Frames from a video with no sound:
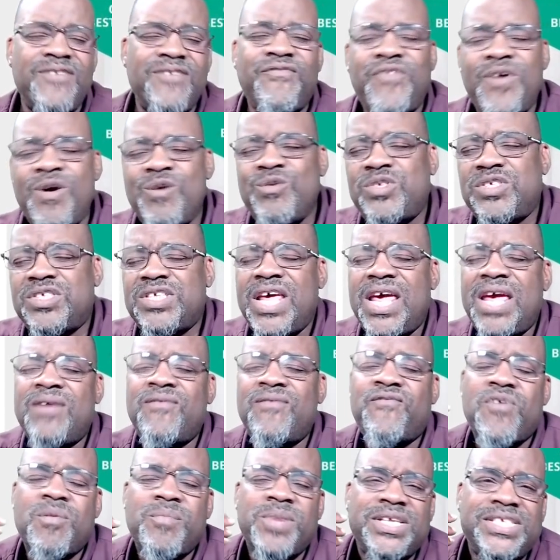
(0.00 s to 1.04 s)
And the first
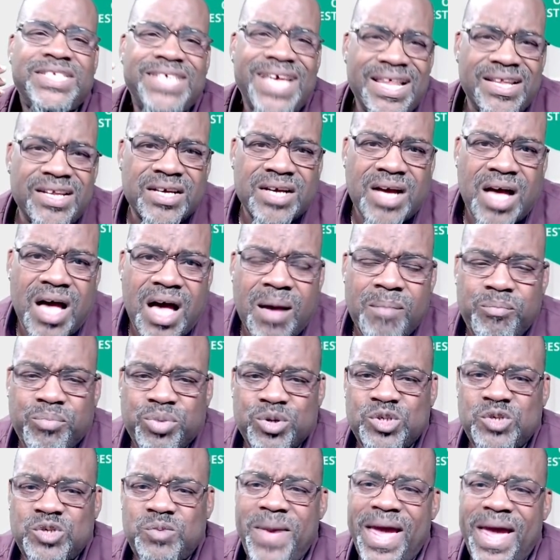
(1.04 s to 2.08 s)
thing from a telecom
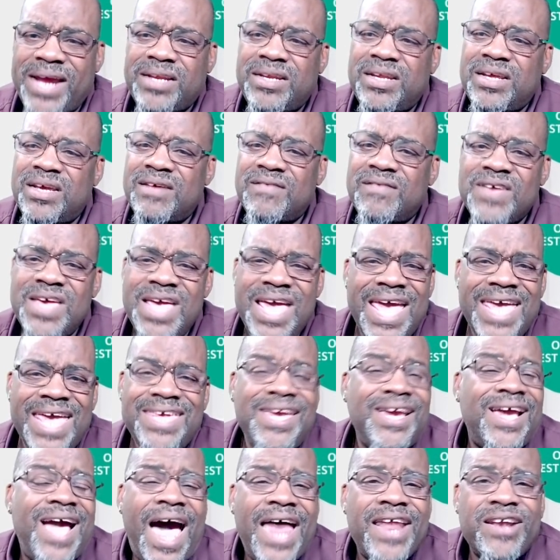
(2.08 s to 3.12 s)
perspective,
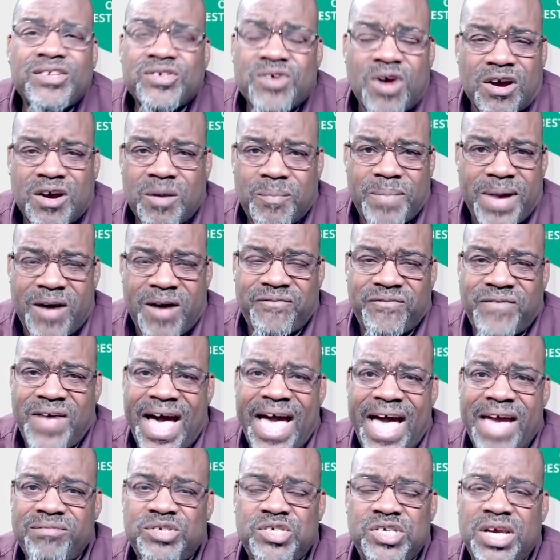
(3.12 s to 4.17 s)
you got to talk about
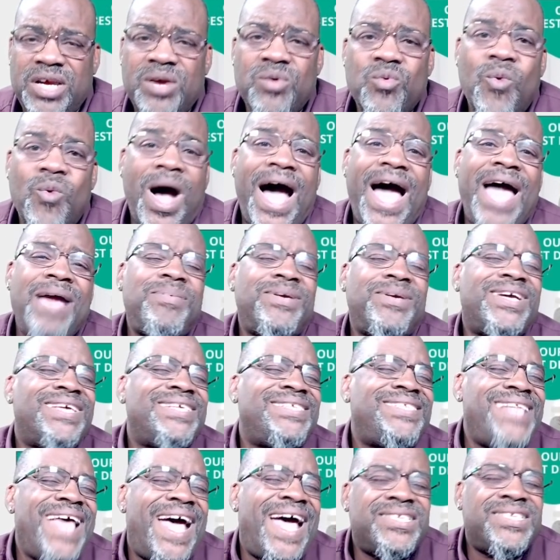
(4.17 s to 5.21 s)
5G. Why?
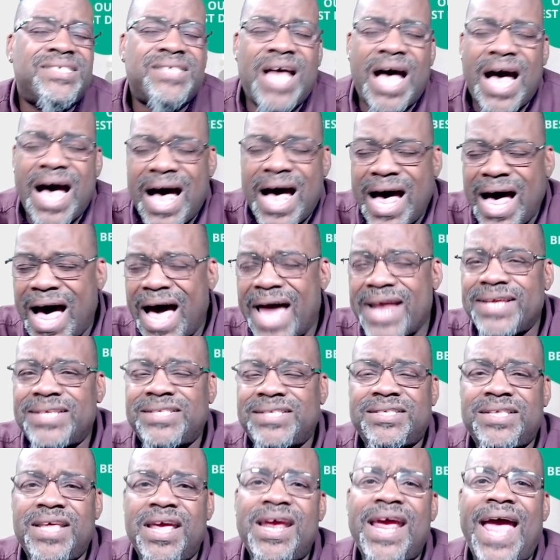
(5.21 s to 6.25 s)
Because that's the
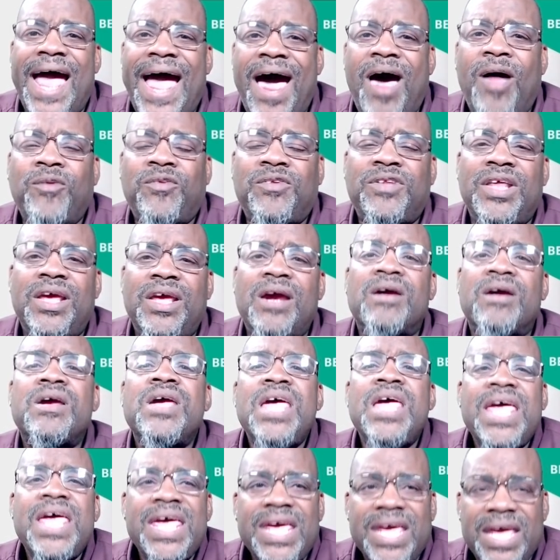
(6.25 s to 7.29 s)
hottest thing out there
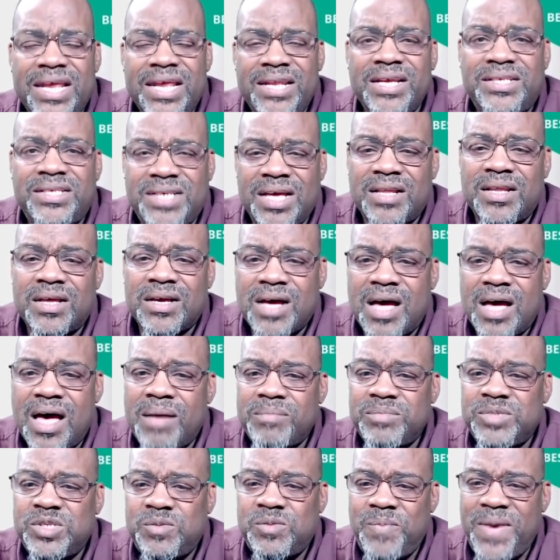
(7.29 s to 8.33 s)
in the
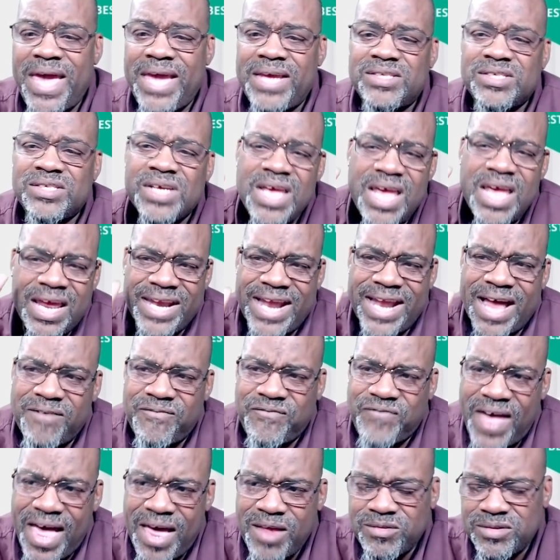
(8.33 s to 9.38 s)
telecom space. Now, I
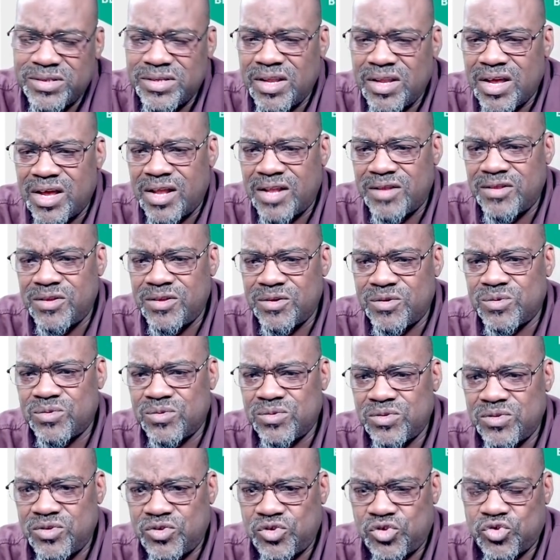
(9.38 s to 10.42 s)
found a
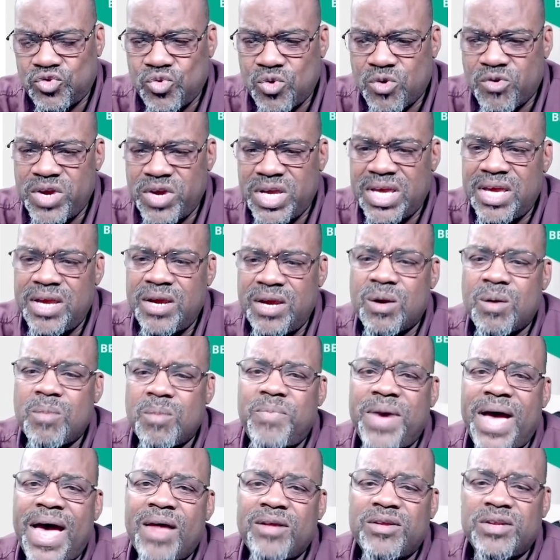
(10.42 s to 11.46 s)
little story here
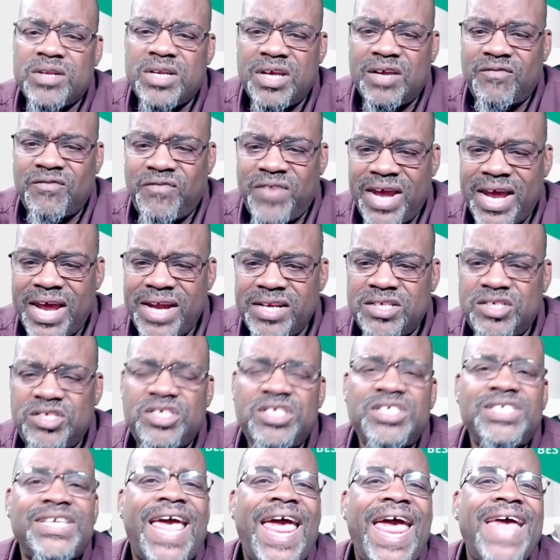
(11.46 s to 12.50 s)
about the
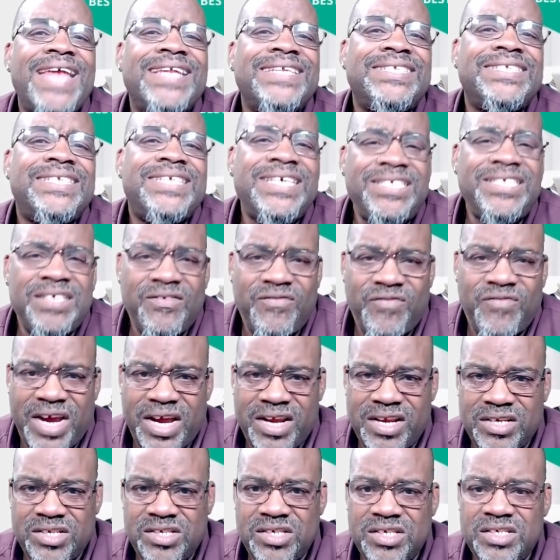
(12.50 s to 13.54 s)
advantages and
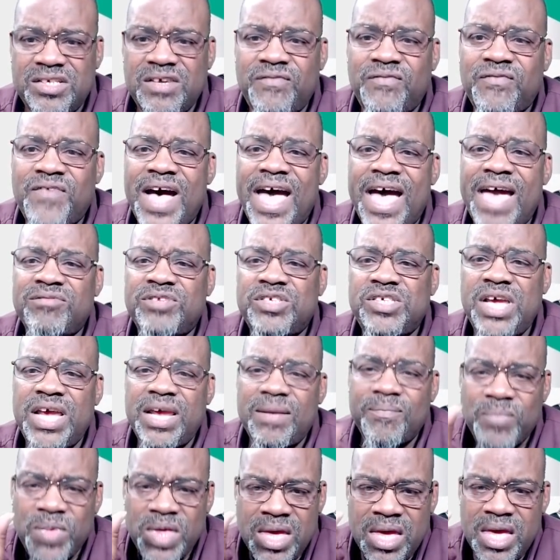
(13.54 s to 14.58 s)
disadvantages of
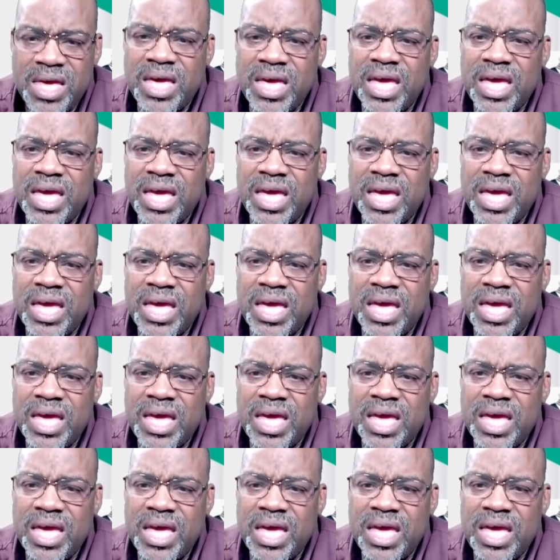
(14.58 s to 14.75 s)
5G.